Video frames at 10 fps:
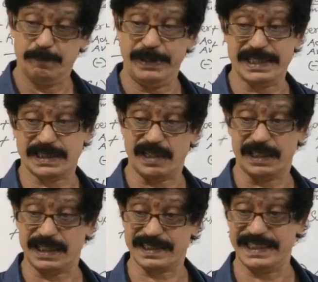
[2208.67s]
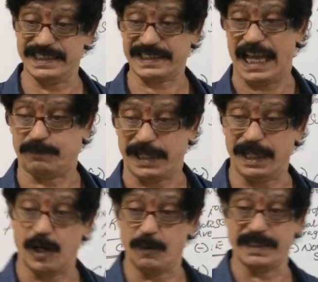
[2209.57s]
Based on the C's
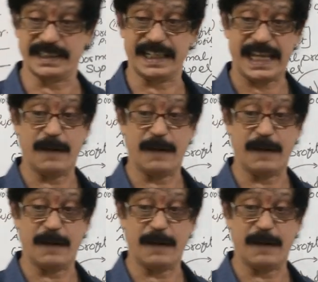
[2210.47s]
capital, how much the